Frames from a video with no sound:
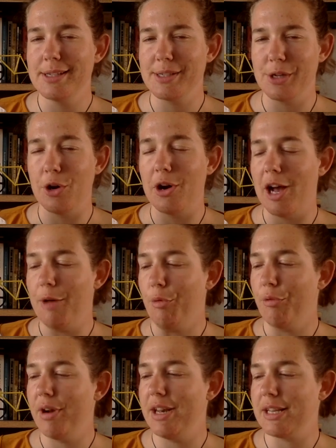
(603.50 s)
so I'm
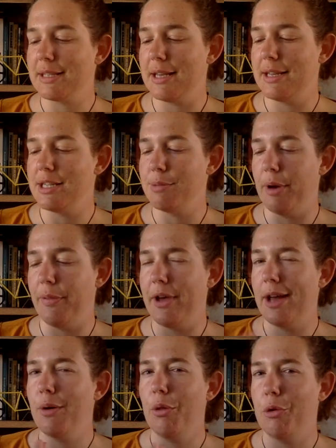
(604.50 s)
already excited about
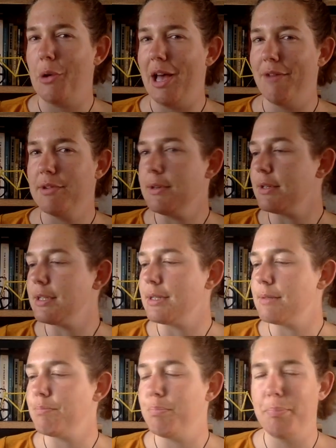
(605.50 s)
that, although I haven't
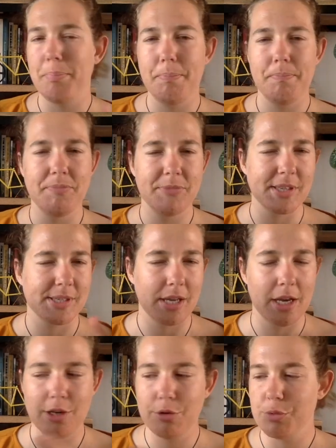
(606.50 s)

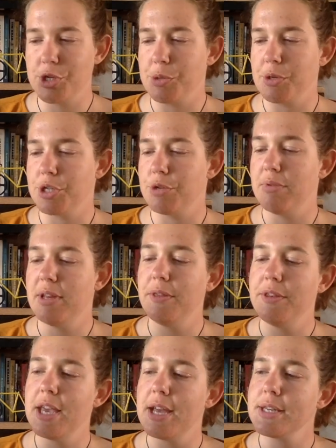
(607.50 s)
decided which one to read
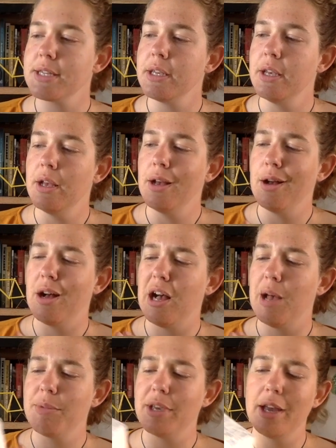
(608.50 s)
yet.
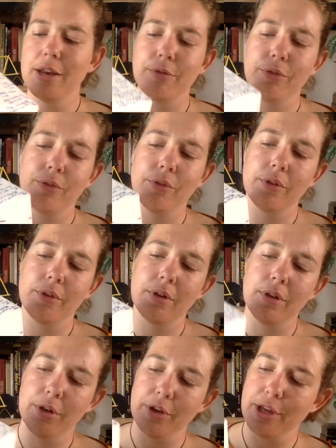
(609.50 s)
I'm kind of
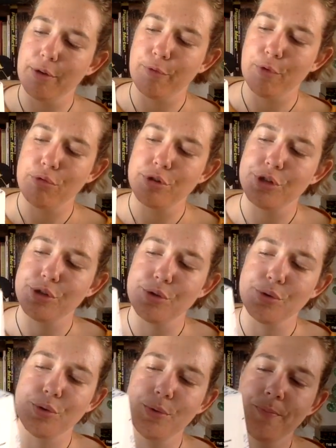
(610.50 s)
looking forward
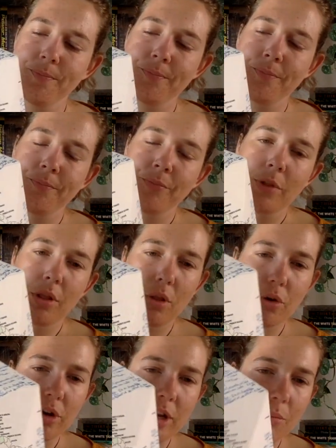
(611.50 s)
to
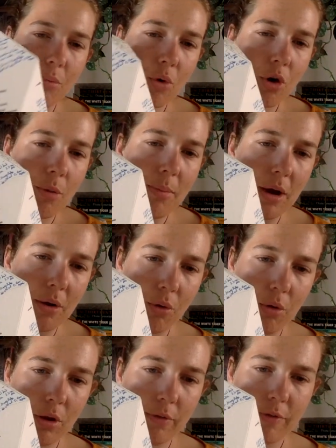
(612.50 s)
learning more about
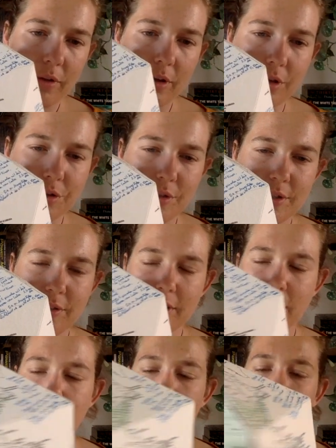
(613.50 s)
all of the countries in the
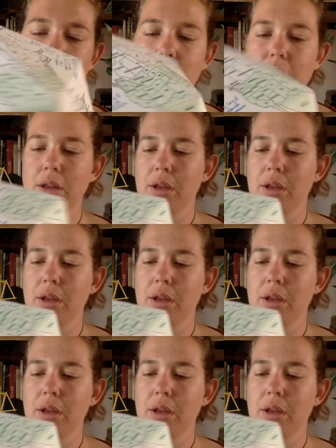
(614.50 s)
Caribbean,